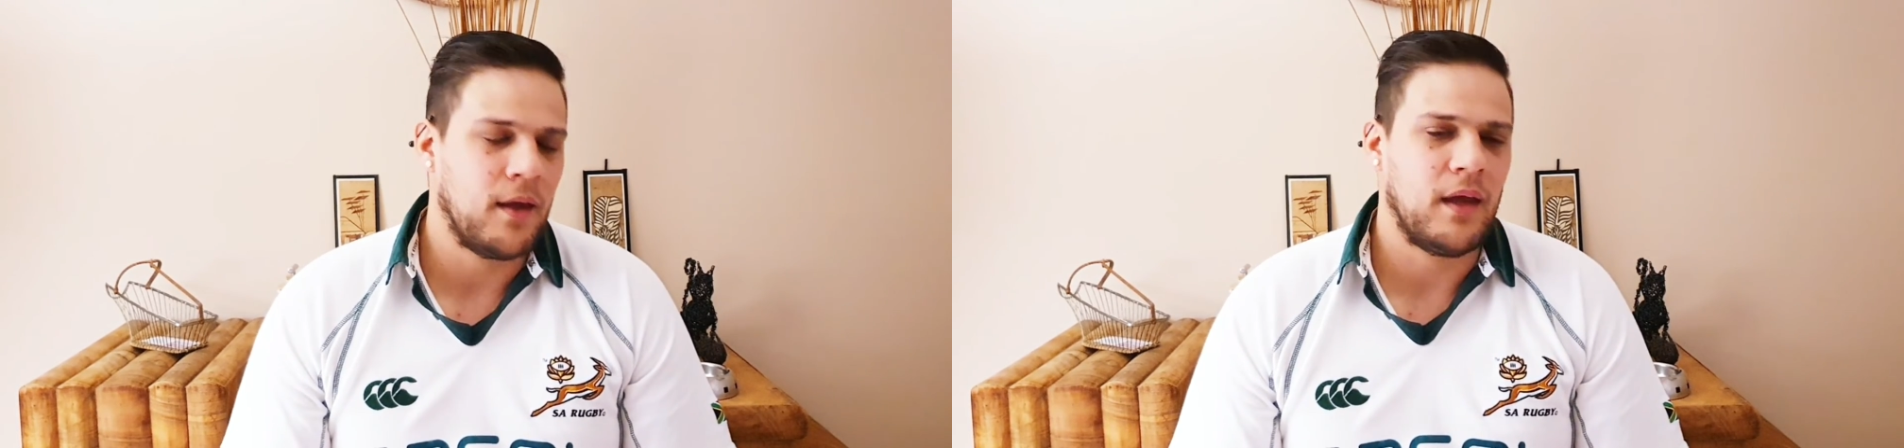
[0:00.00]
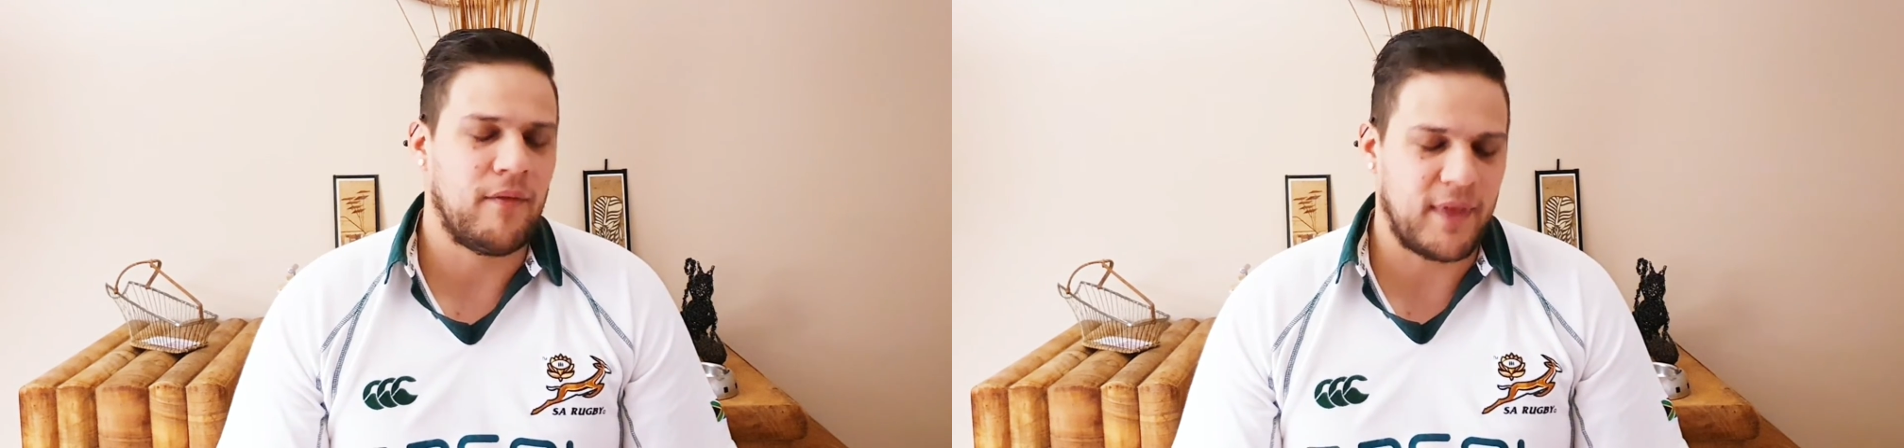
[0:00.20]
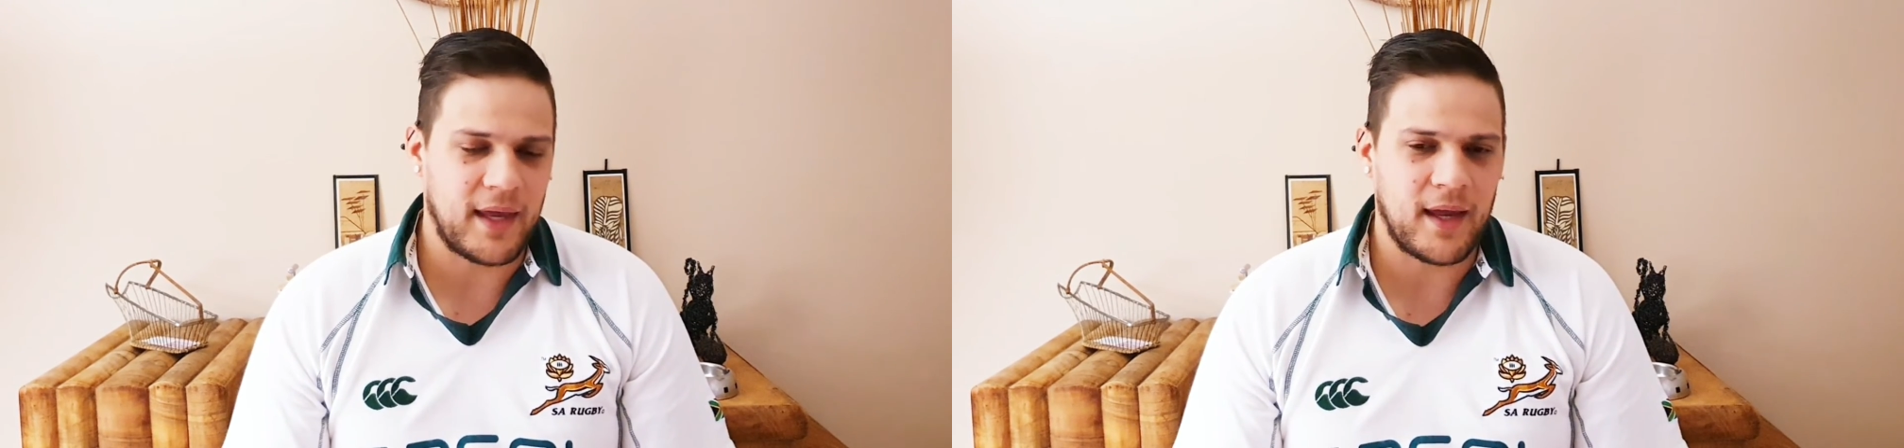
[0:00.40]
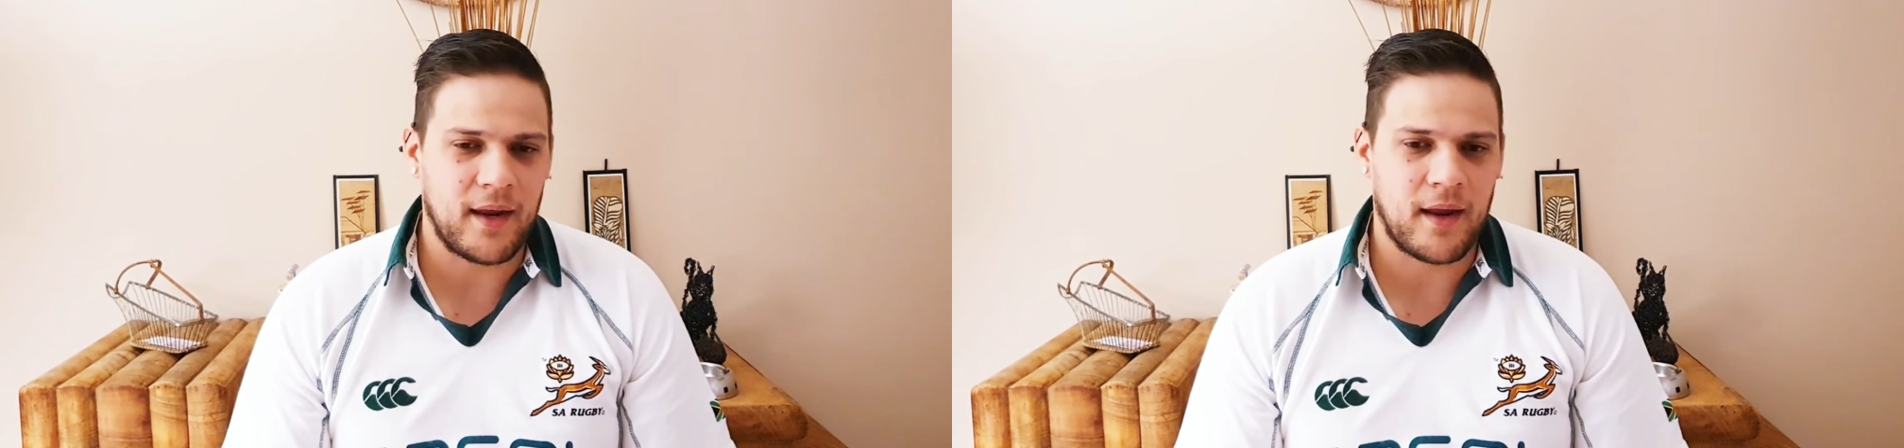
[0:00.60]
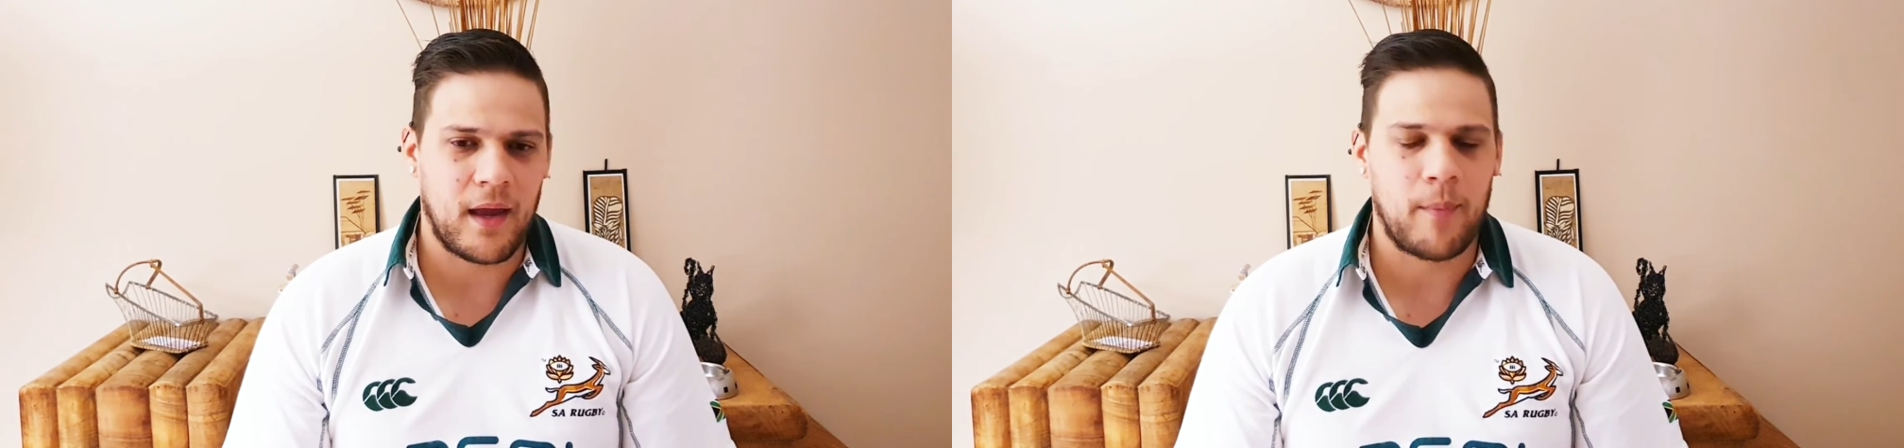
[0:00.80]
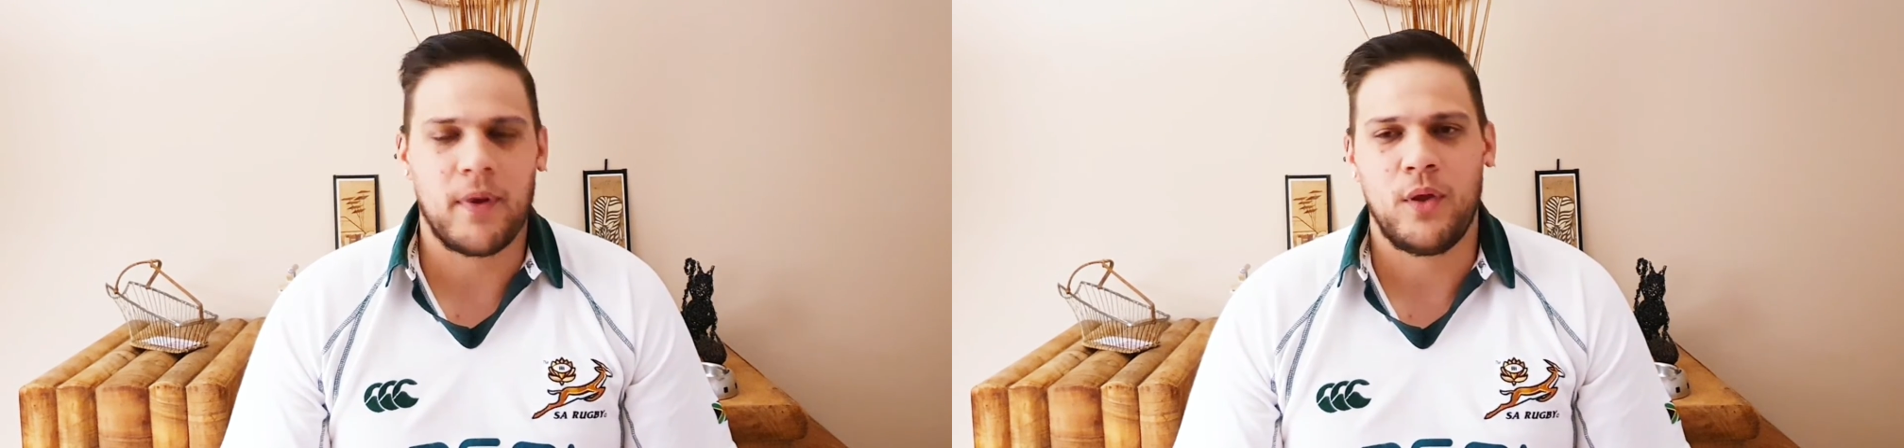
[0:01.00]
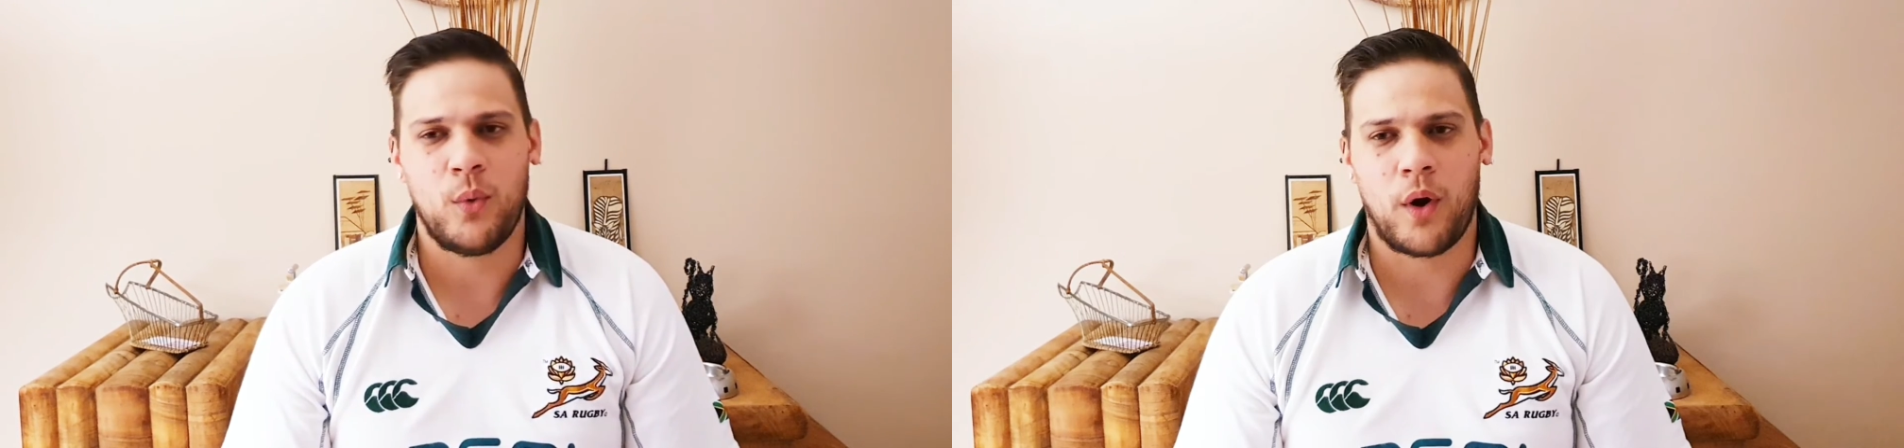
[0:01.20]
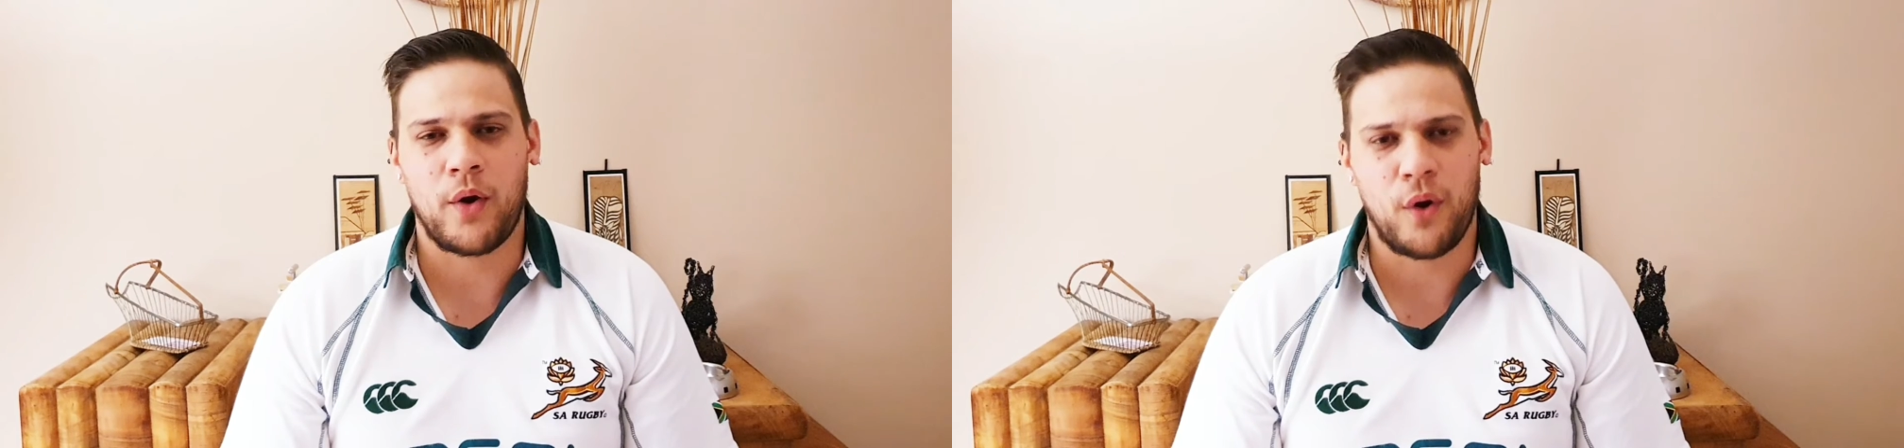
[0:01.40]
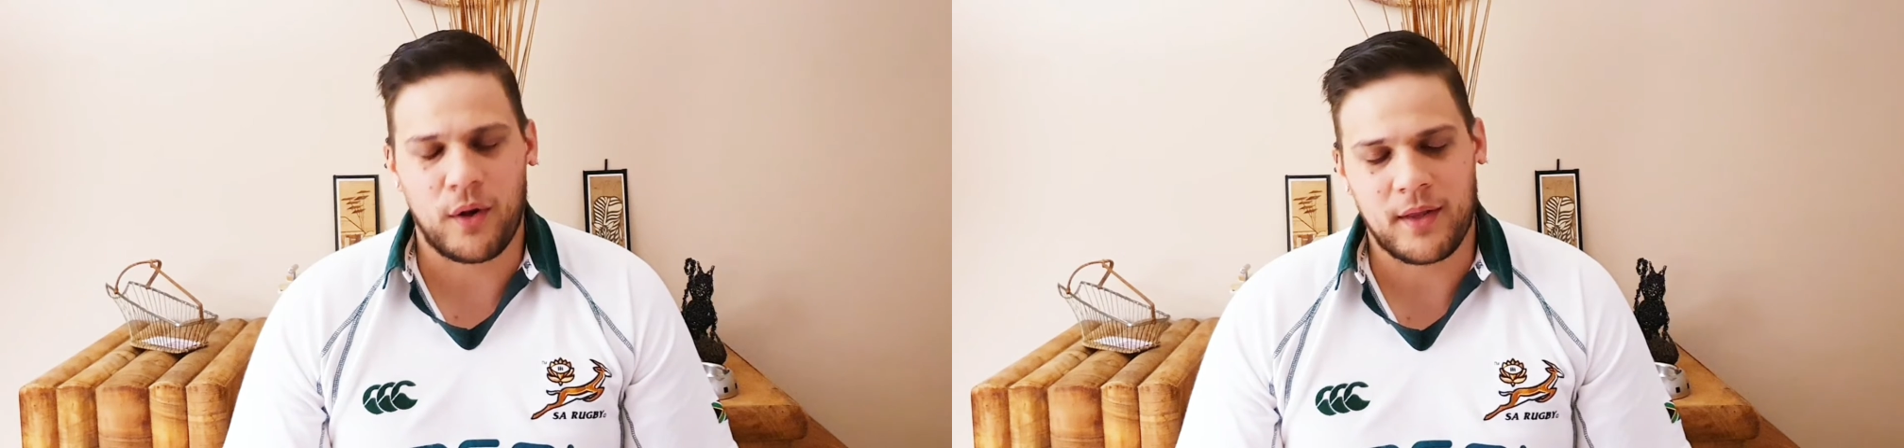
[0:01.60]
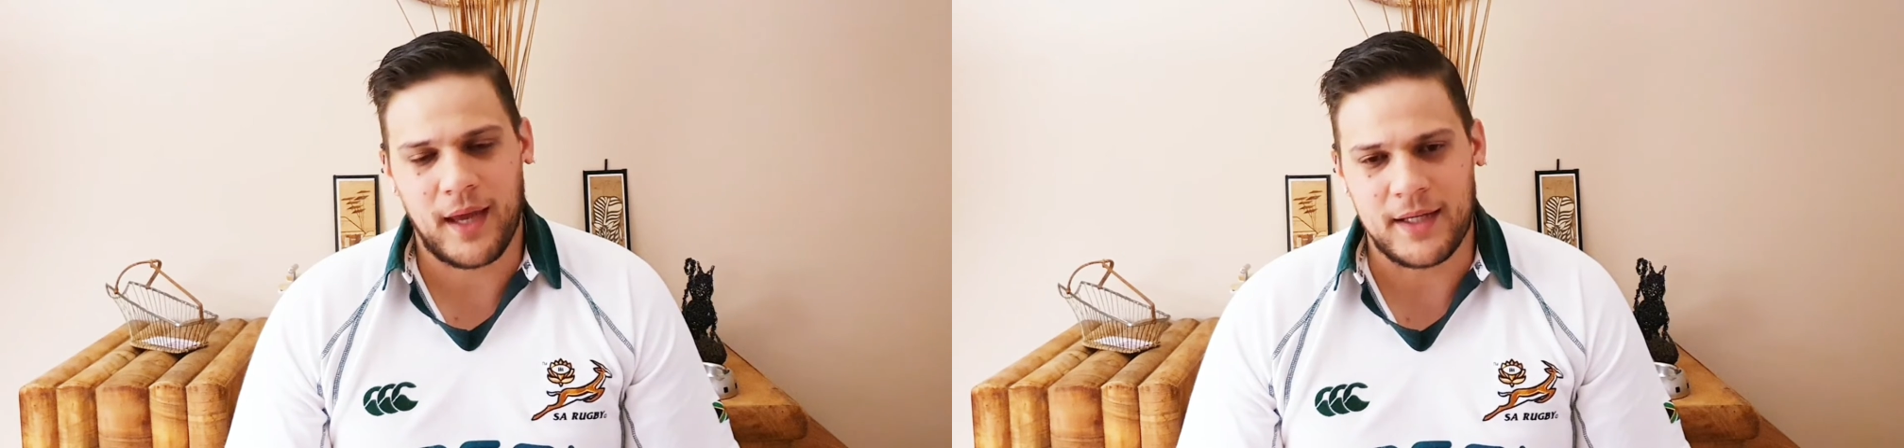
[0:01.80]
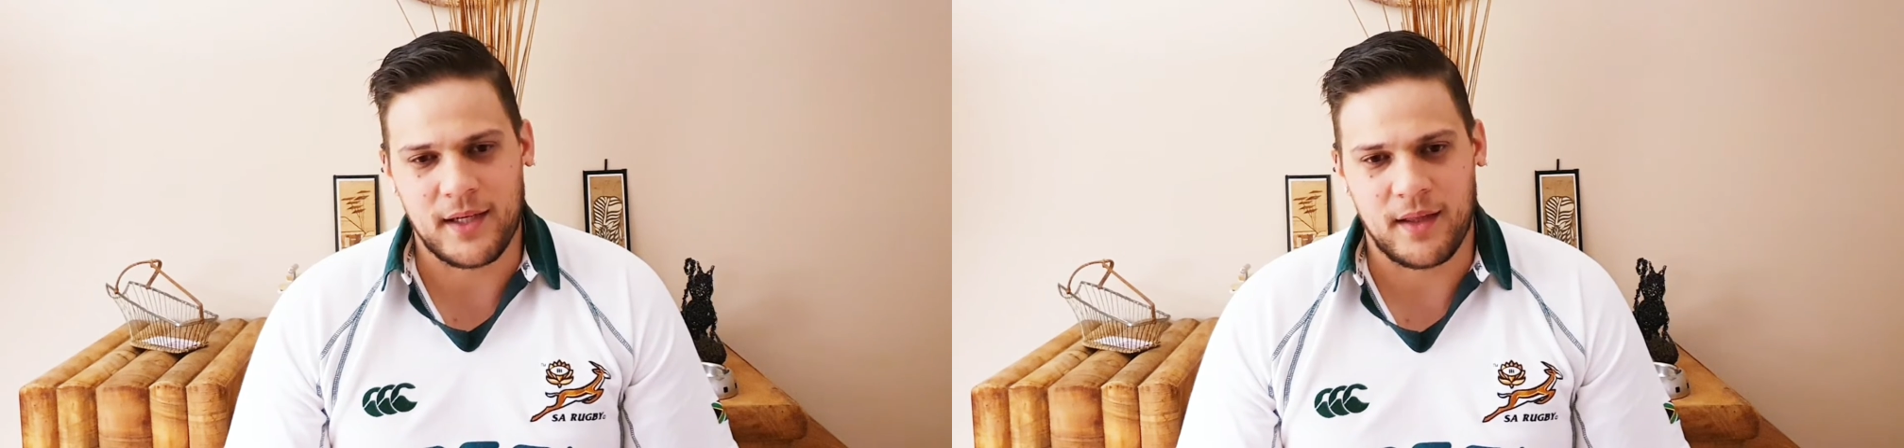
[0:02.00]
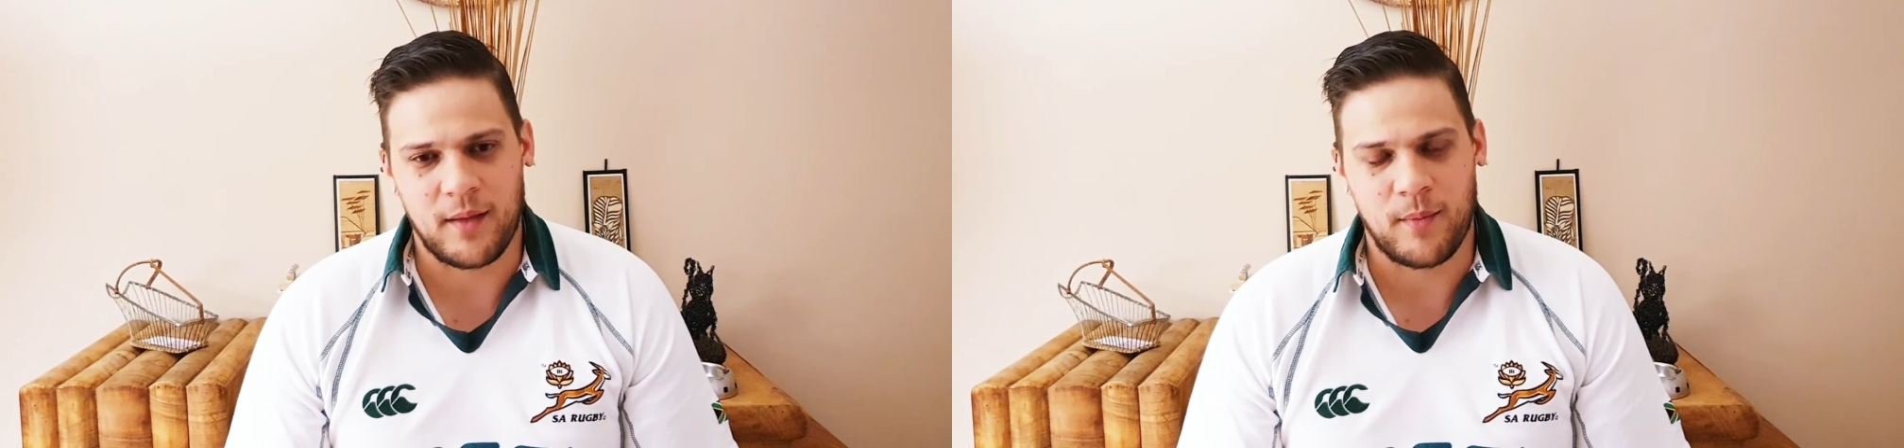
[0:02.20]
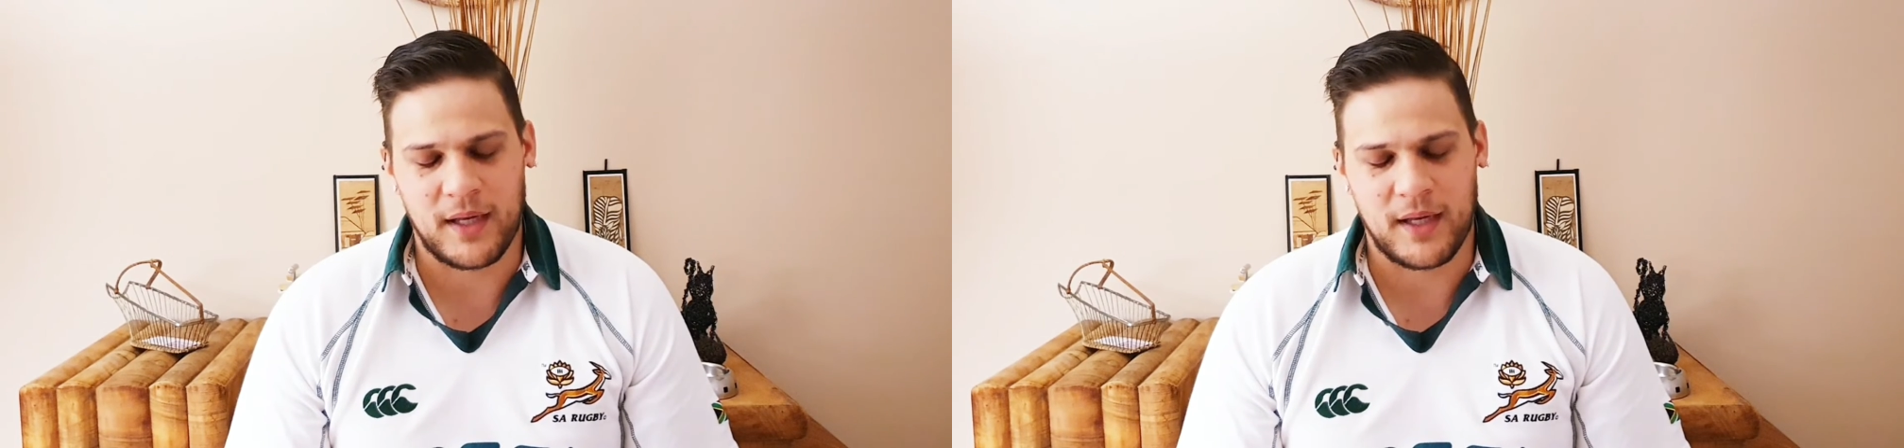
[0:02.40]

if they get a gap, you are not catching them.